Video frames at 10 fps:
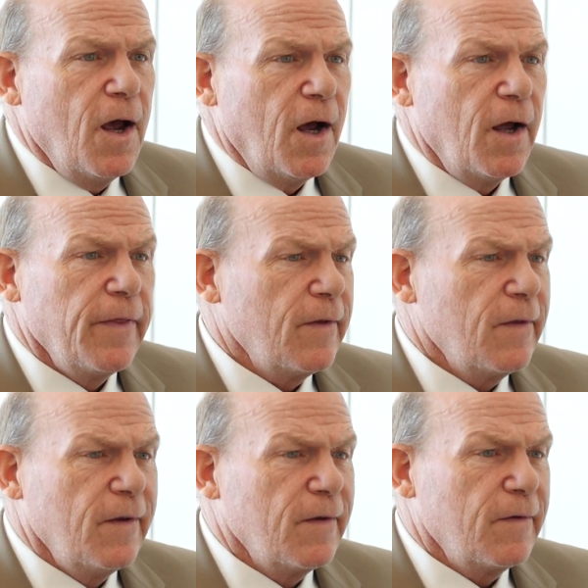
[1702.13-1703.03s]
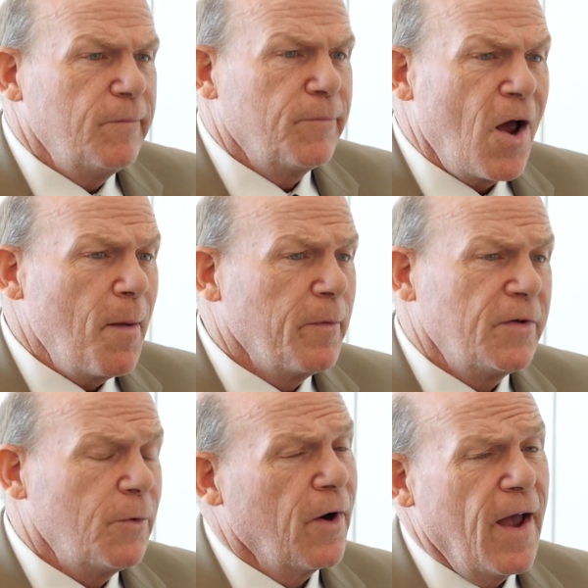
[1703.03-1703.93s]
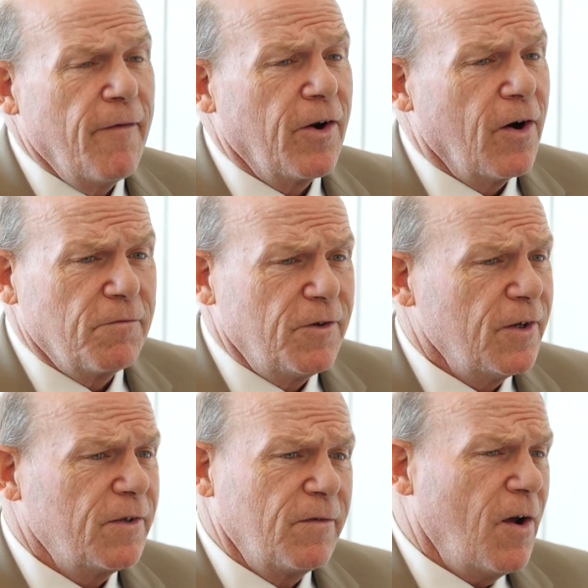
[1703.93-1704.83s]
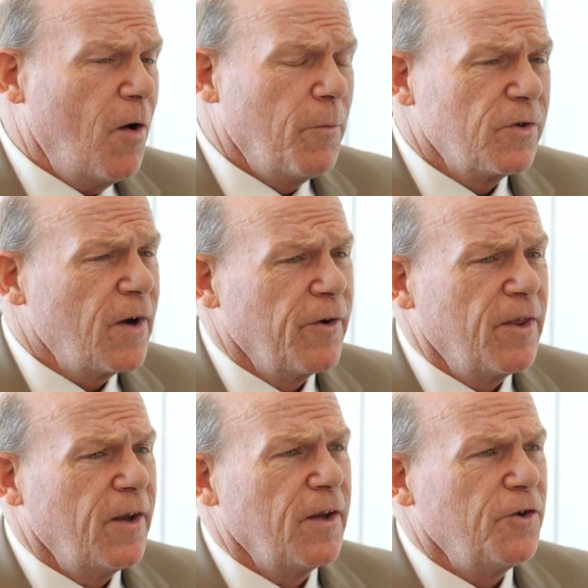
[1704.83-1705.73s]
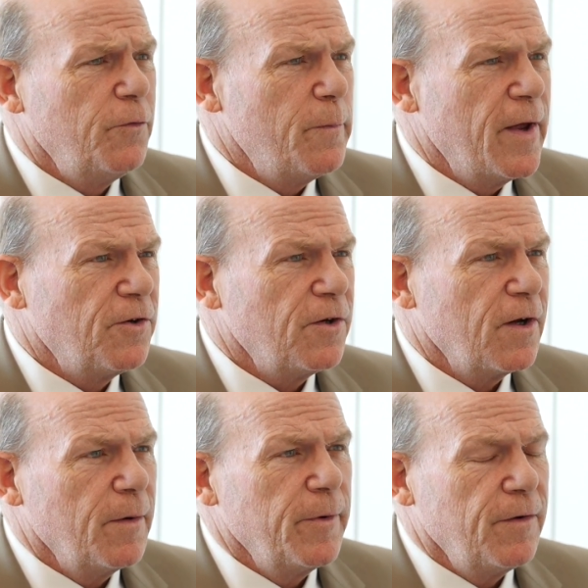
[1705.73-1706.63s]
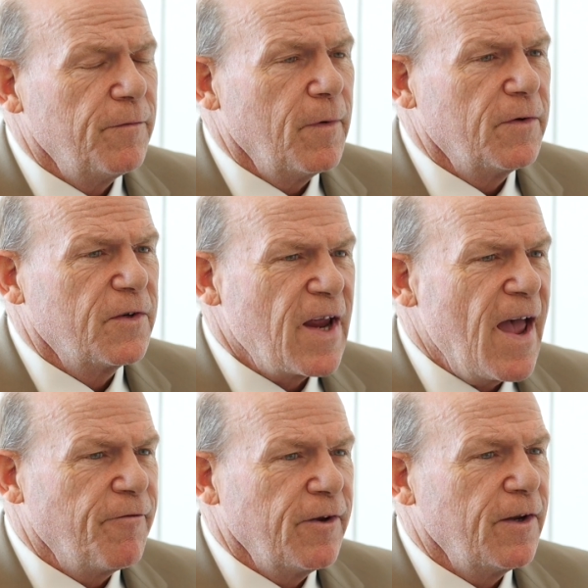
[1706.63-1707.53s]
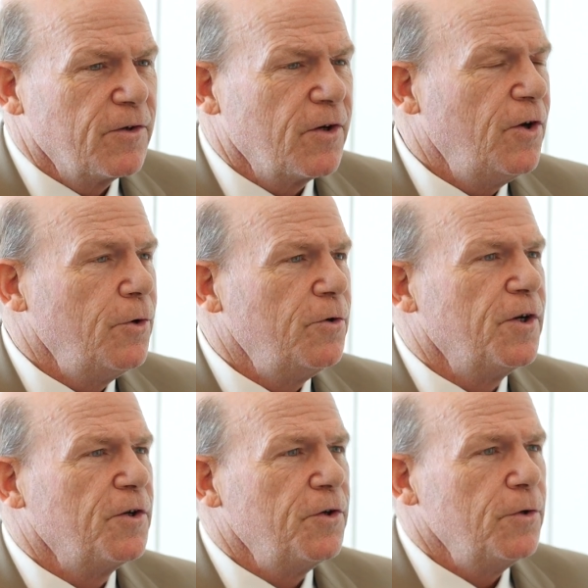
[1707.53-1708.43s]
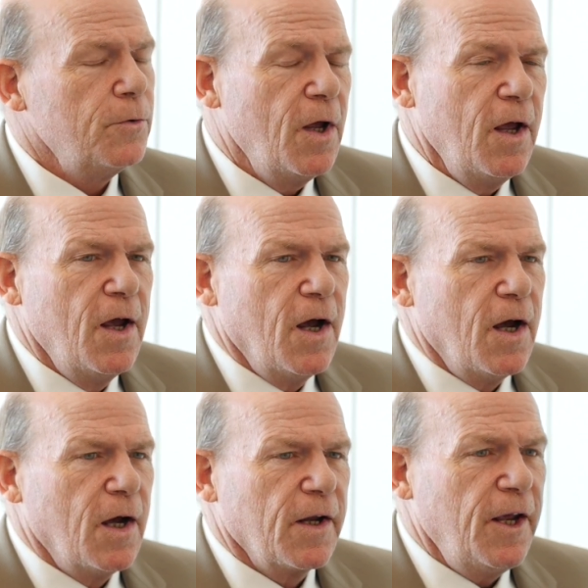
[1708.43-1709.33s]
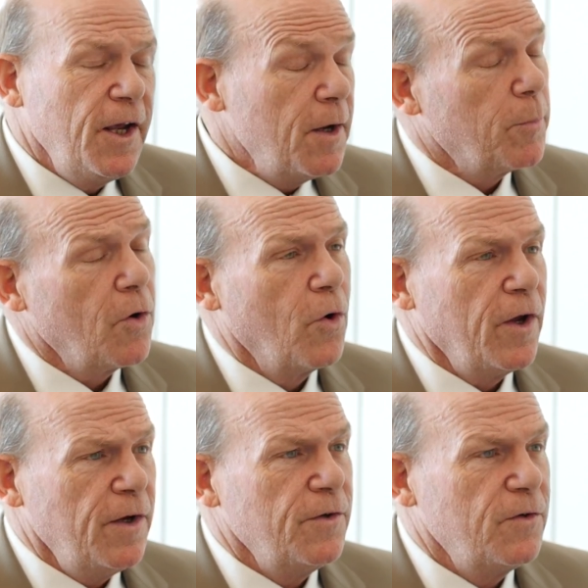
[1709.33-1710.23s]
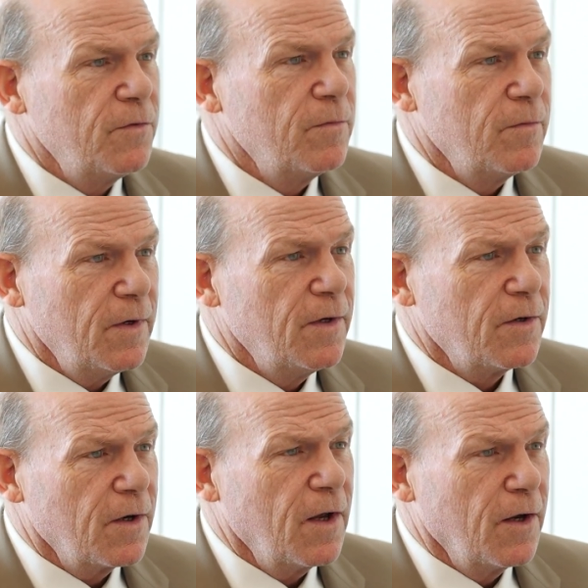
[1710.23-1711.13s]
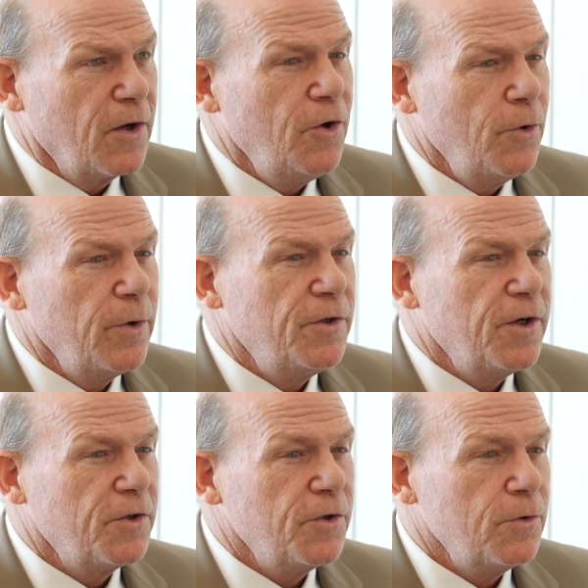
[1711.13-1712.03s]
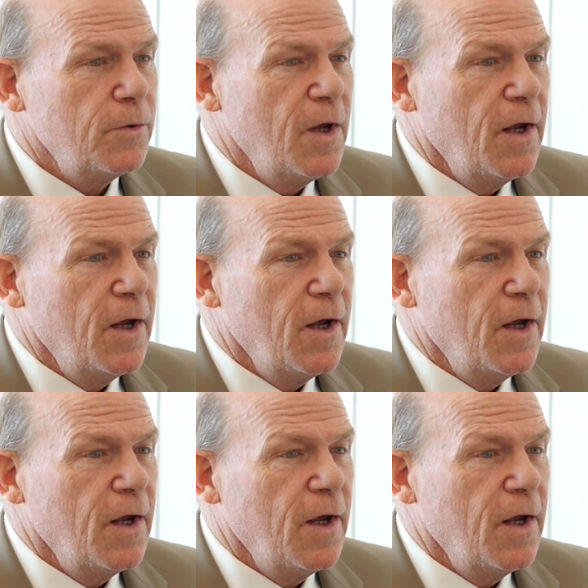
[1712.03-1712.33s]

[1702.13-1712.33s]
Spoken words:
The problems that we're having are just almost everything that you've mentioned. I mean, staffing is a huge issue. Key employees is a huge issue.